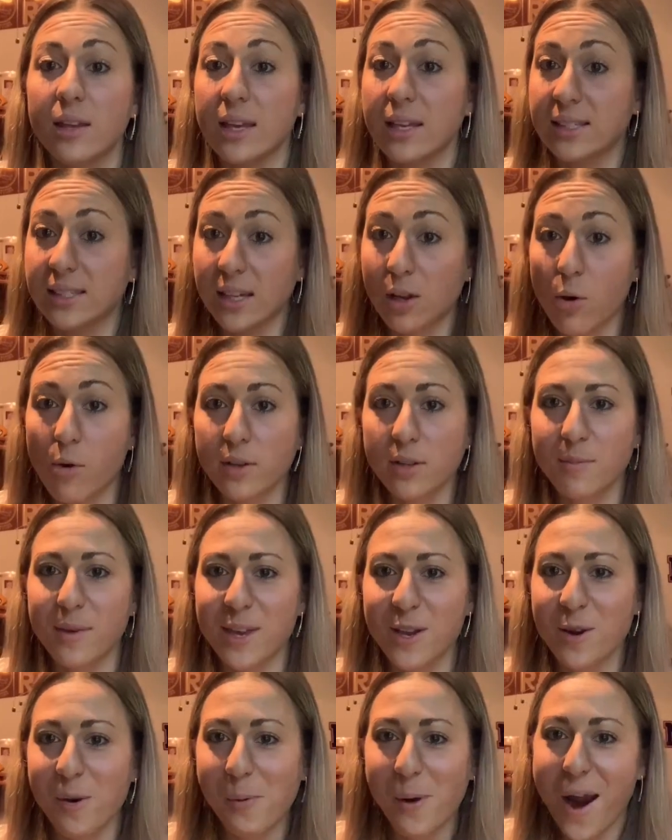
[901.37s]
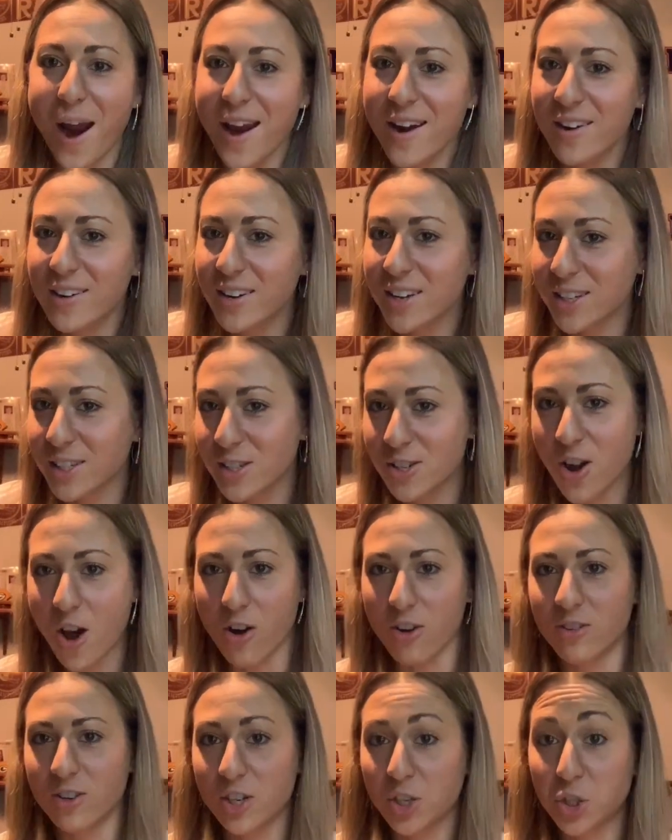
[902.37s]
Is it going to be your priority?
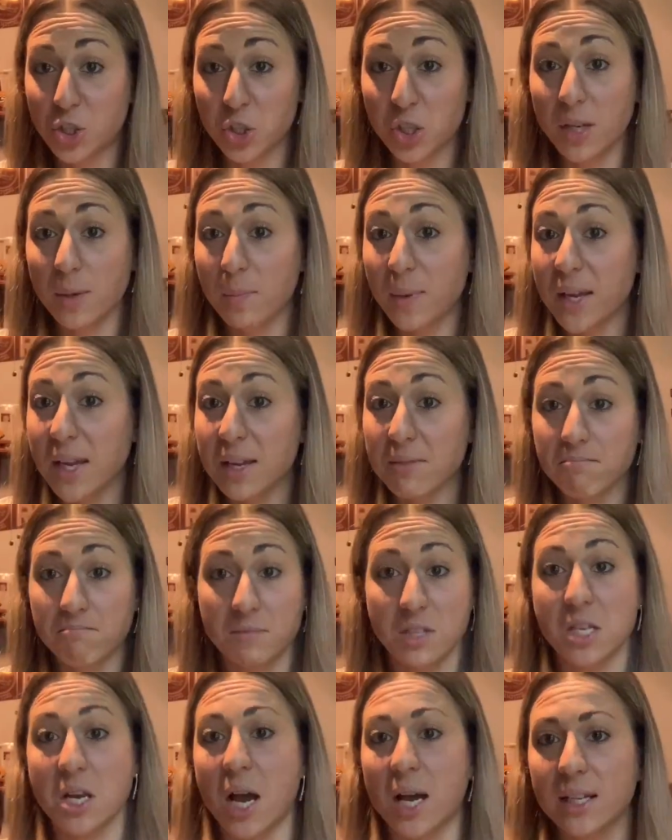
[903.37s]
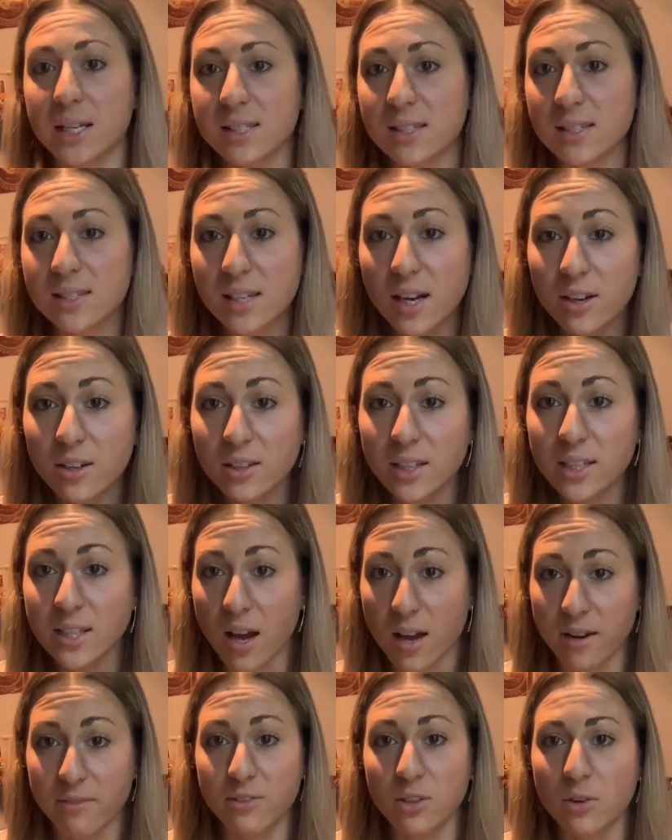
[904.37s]
No. Should it be? Not necessarily,
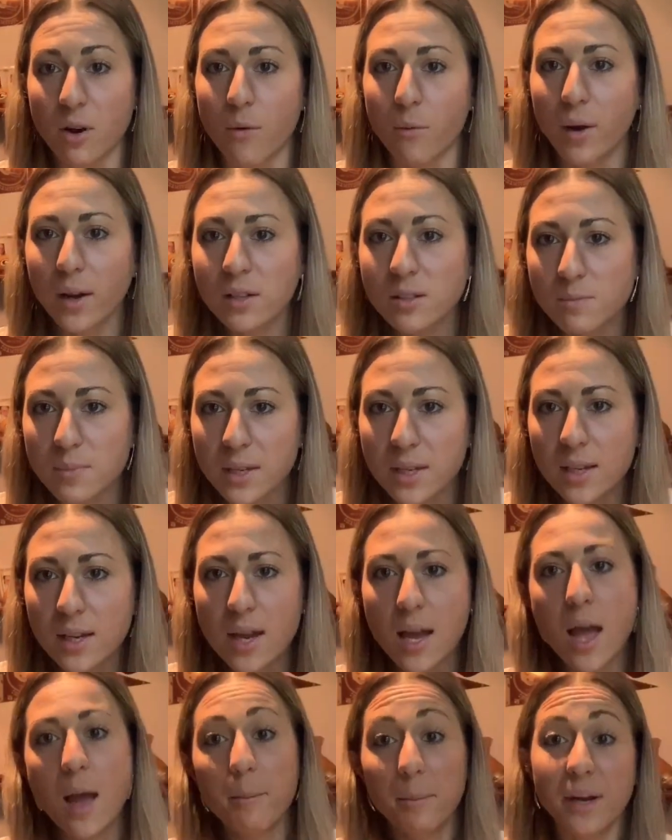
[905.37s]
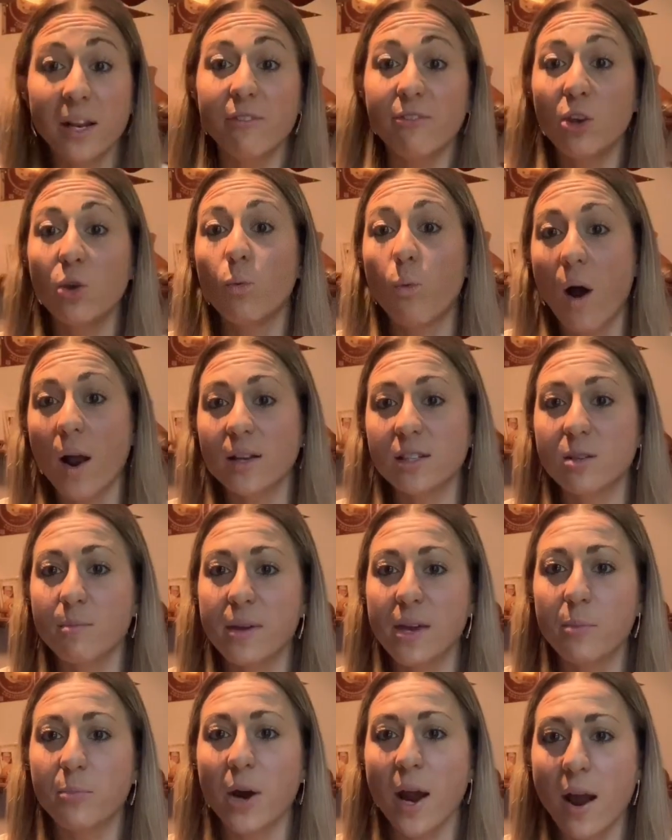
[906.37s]
not if you don't want it to be. But if you want it to
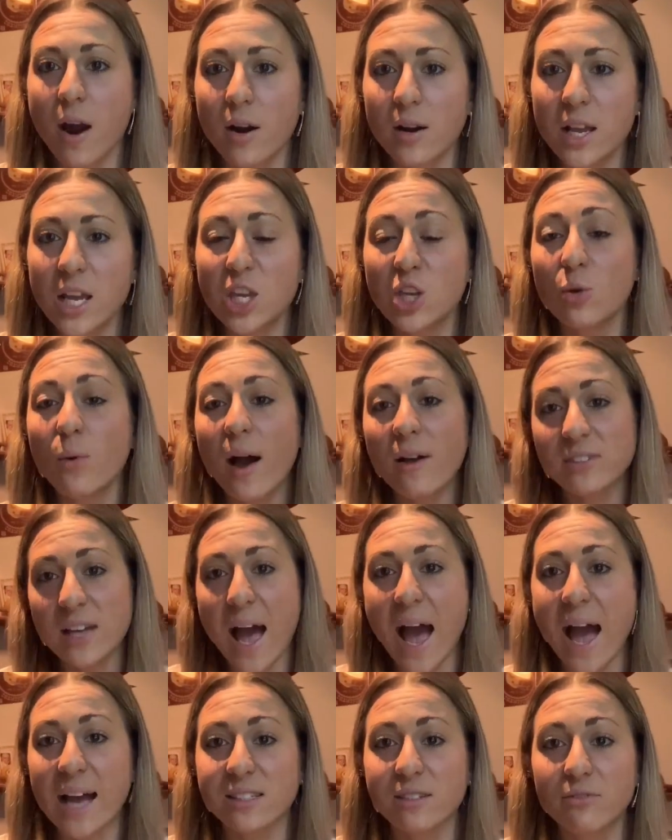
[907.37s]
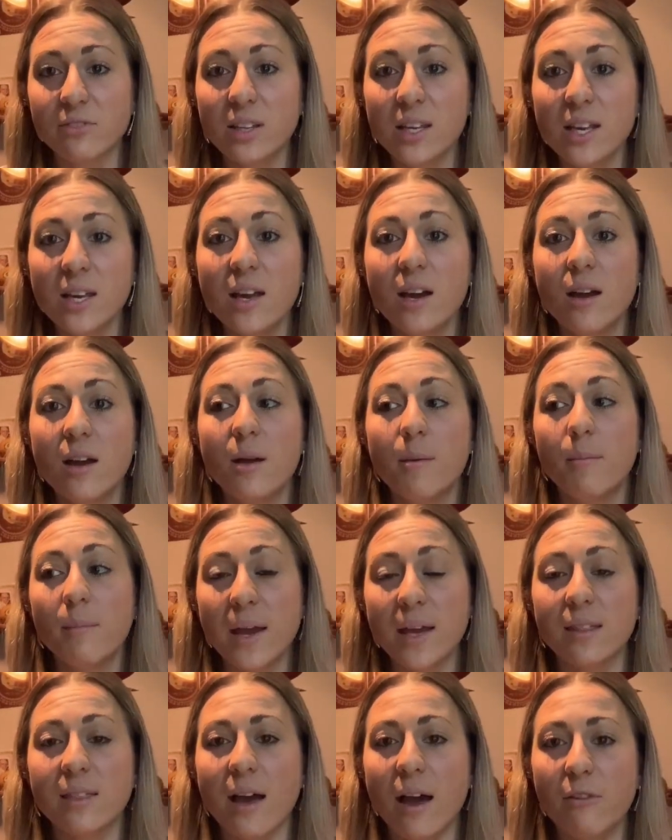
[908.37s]
be a priority, you have to actively
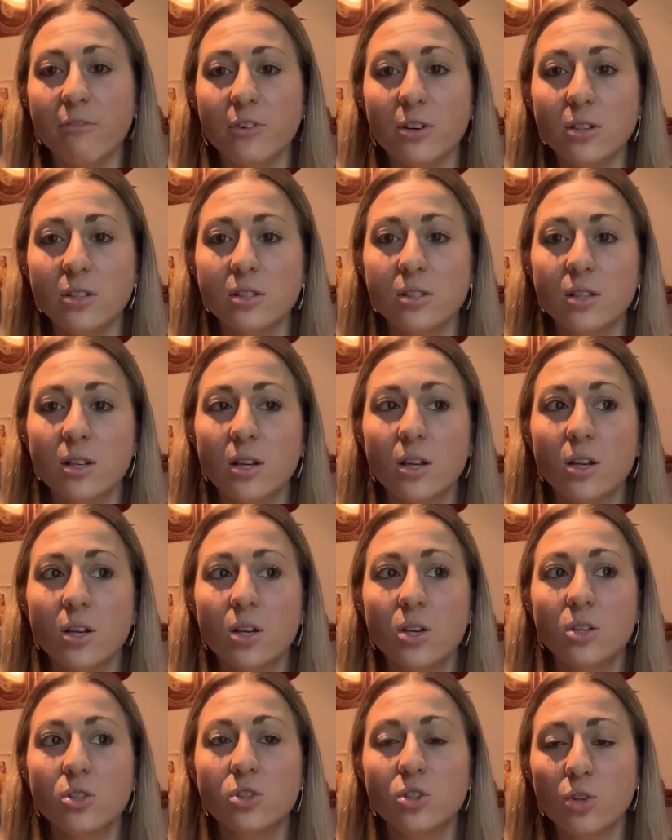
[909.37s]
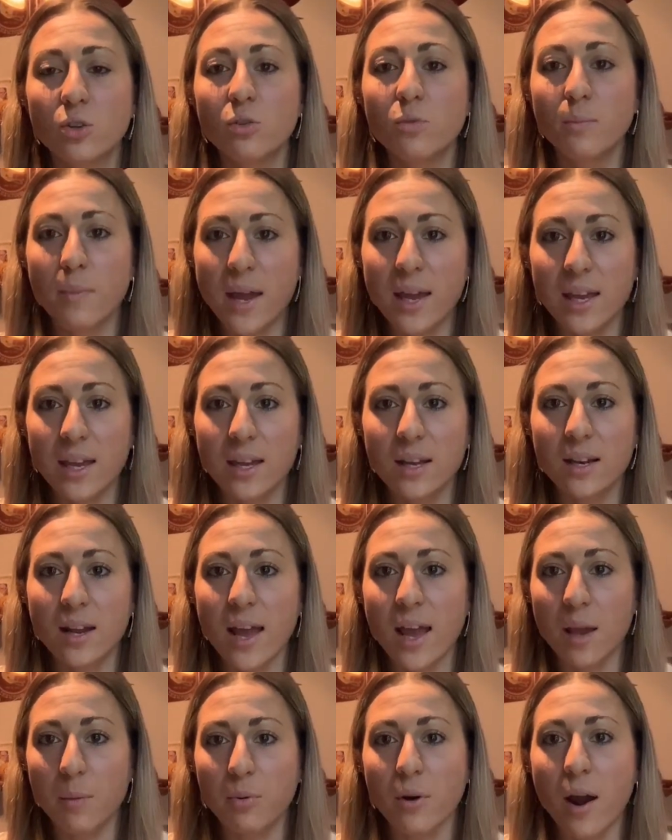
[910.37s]
make the efforts to make it
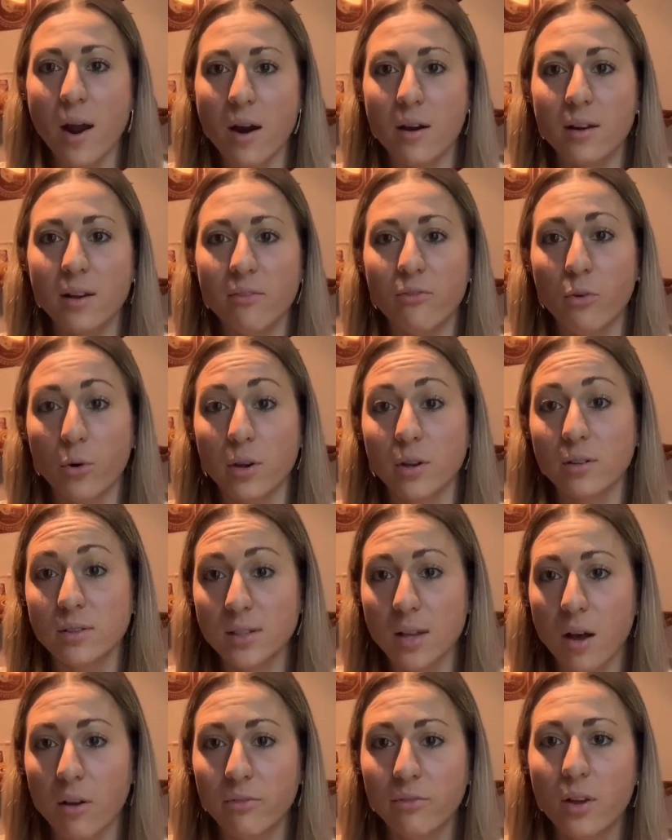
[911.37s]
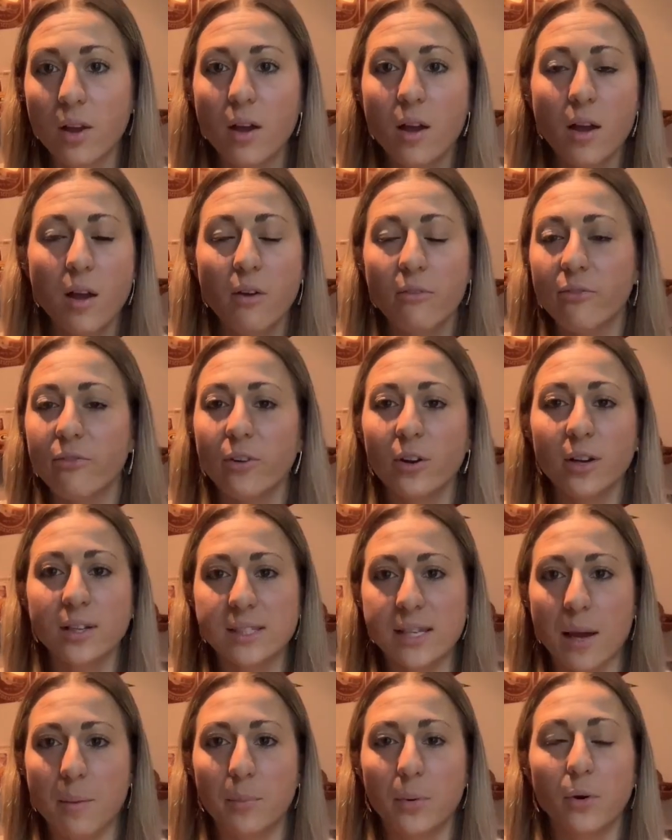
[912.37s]
a priority for yourself. For
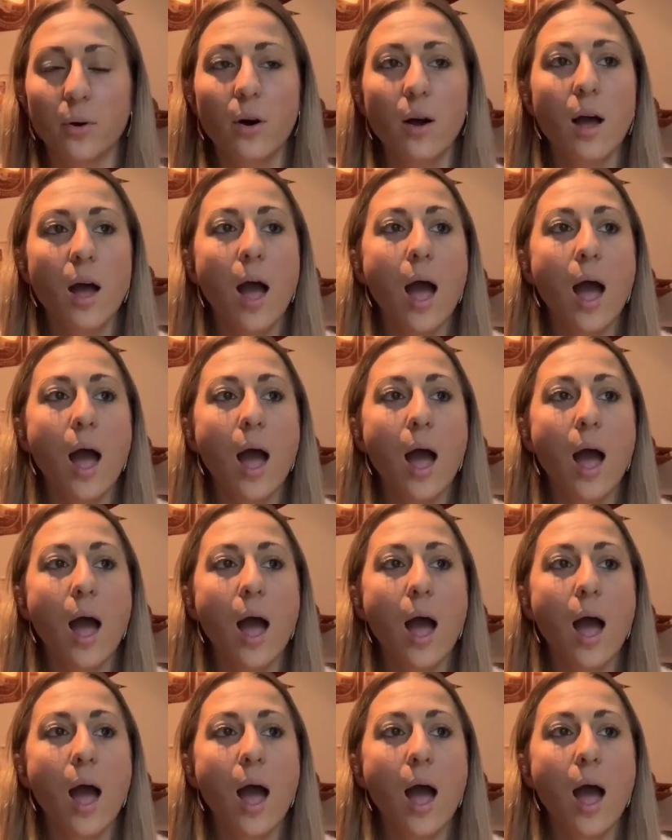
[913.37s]
example,